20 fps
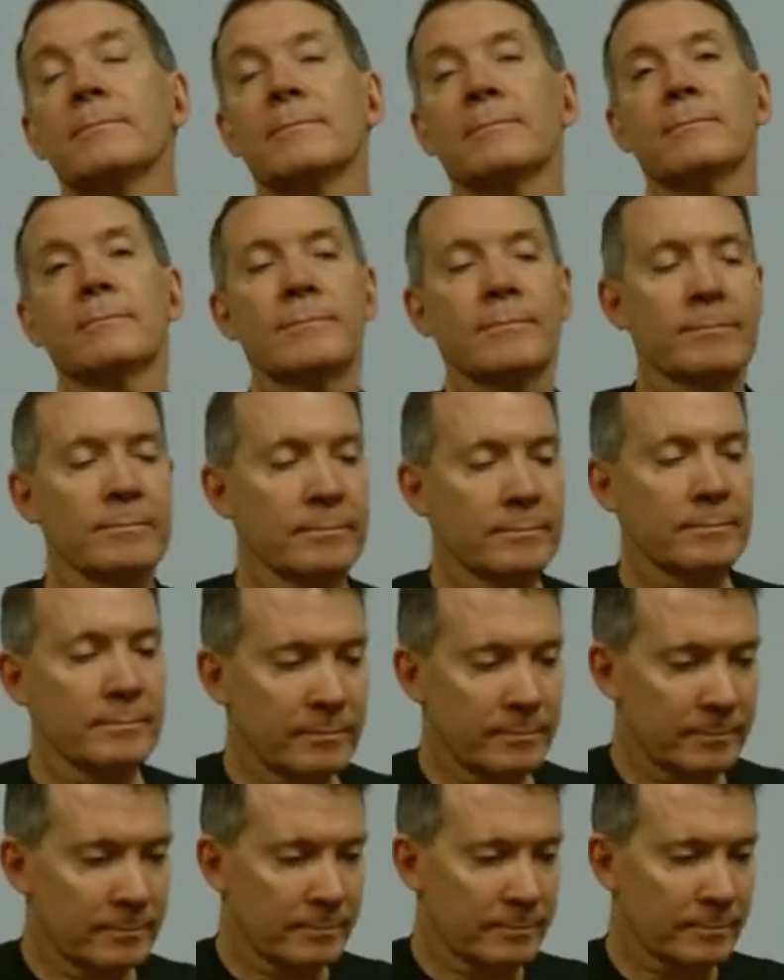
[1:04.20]

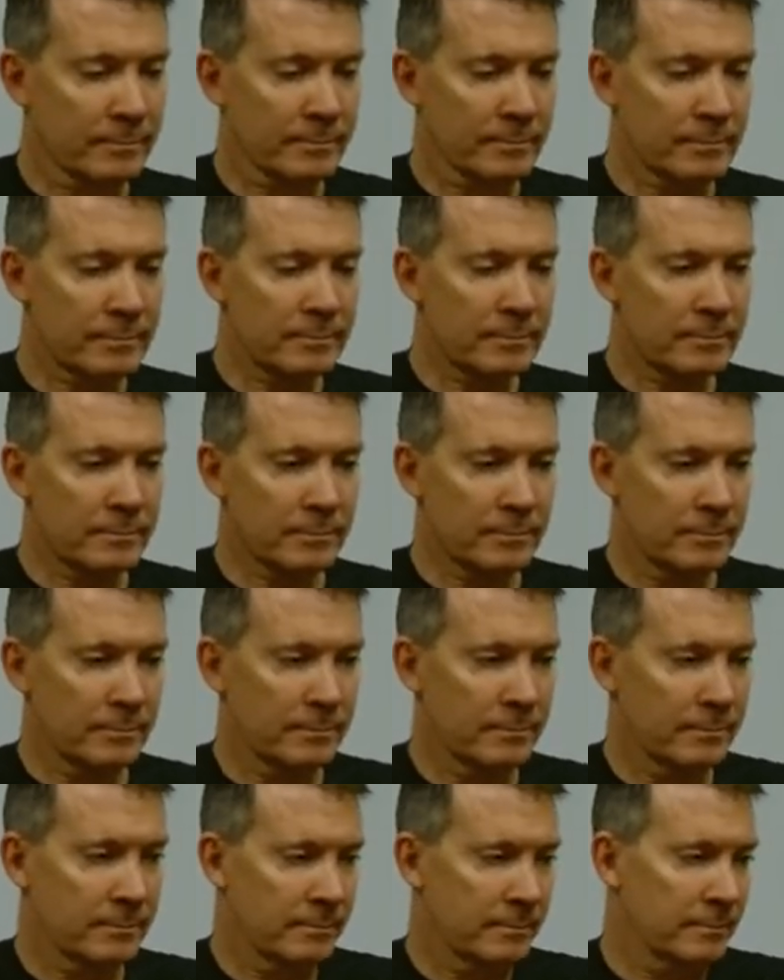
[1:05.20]

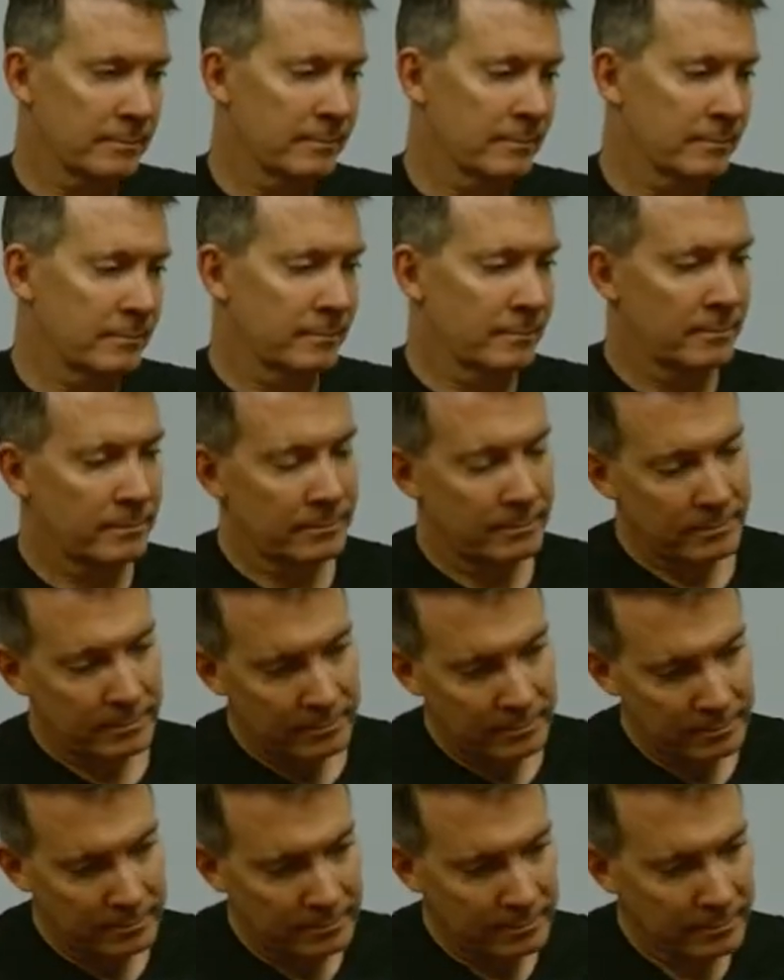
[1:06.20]

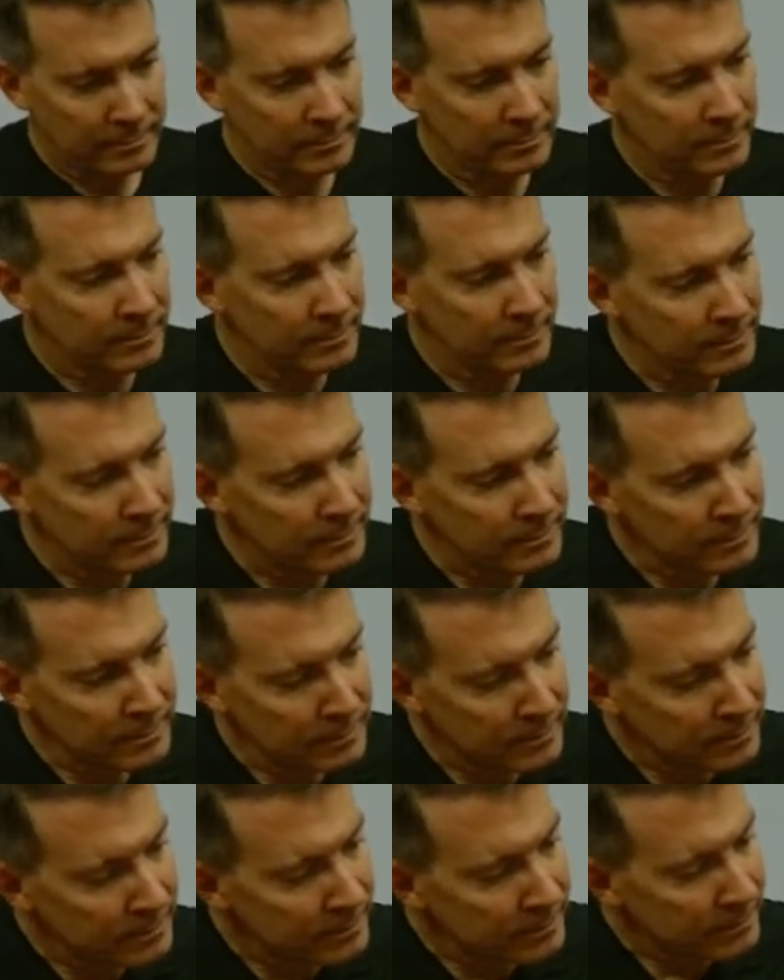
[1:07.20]

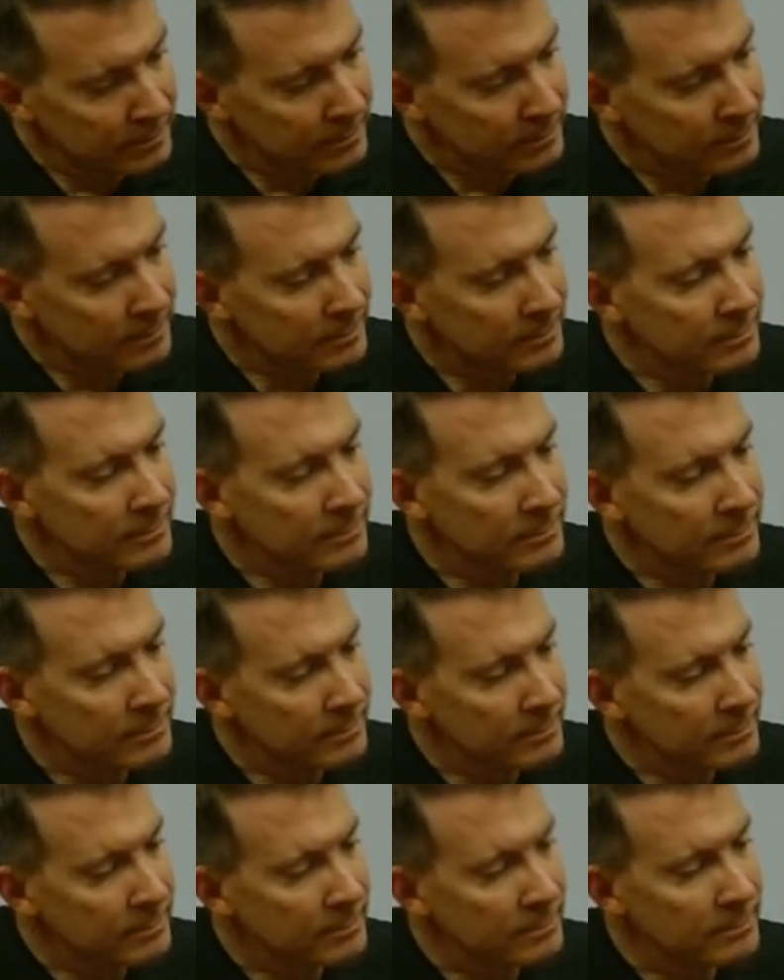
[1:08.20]

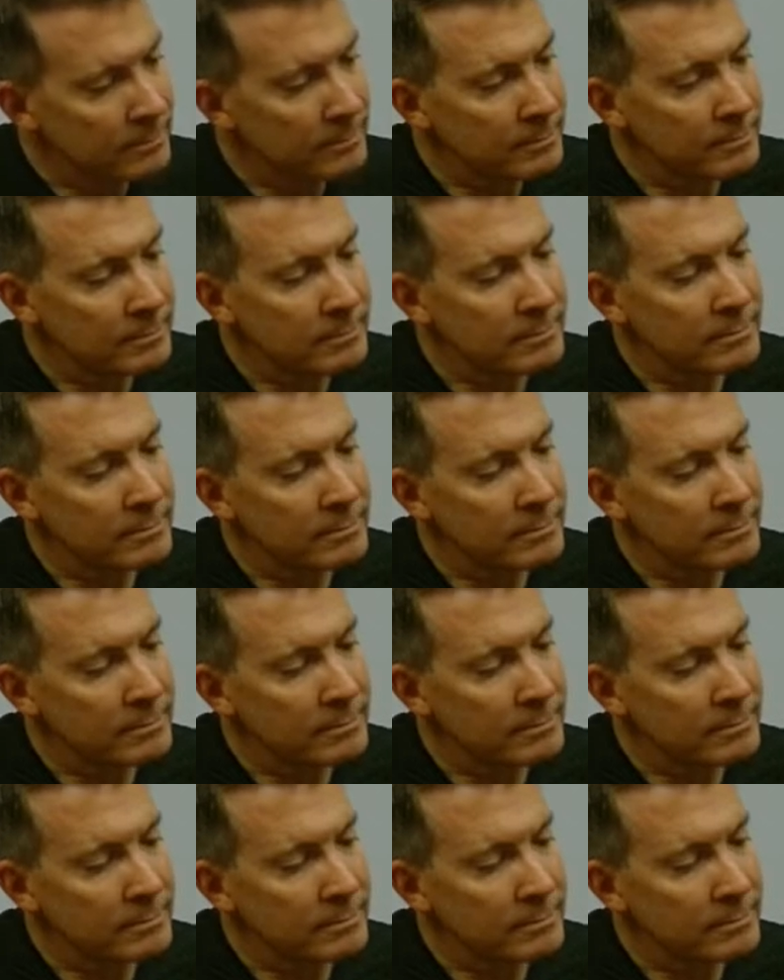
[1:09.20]
The person shown says nothing.